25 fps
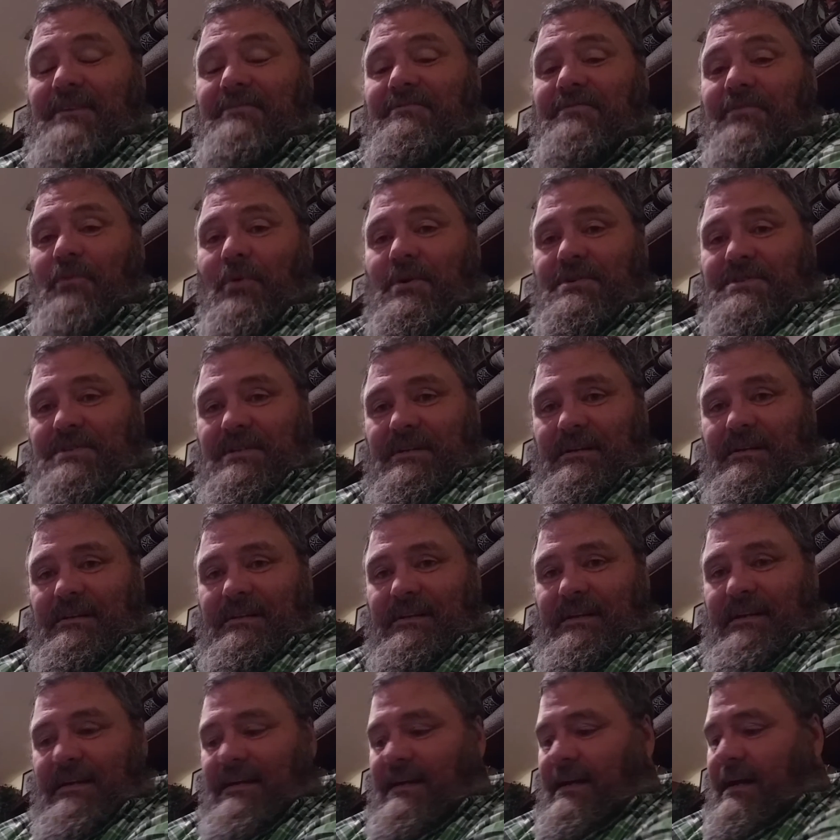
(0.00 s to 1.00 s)

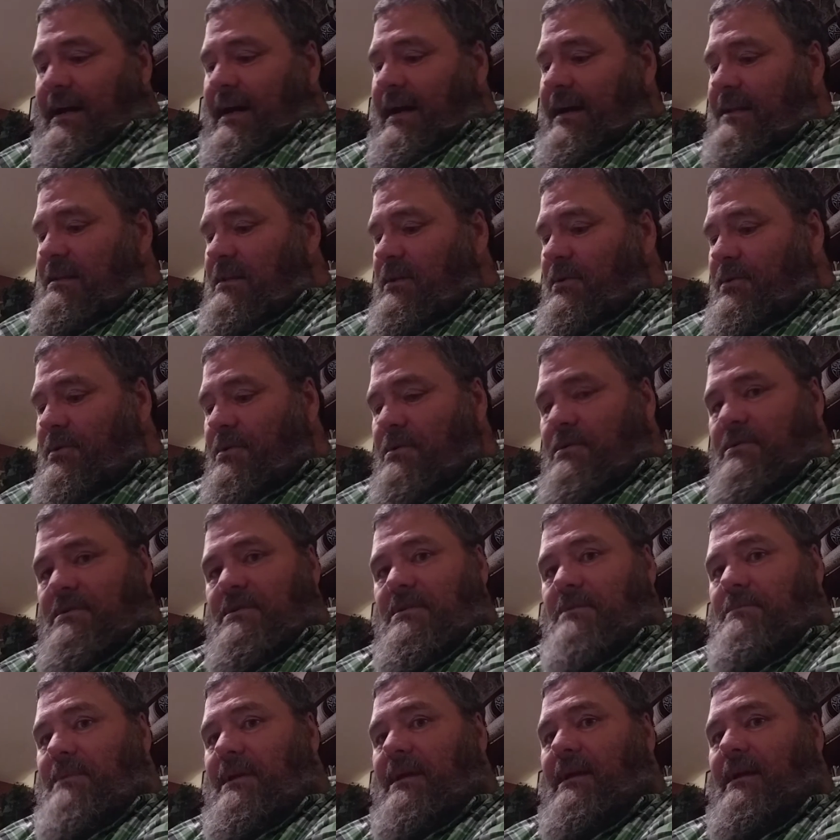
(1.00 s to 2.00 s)
Fortunately, I learned to be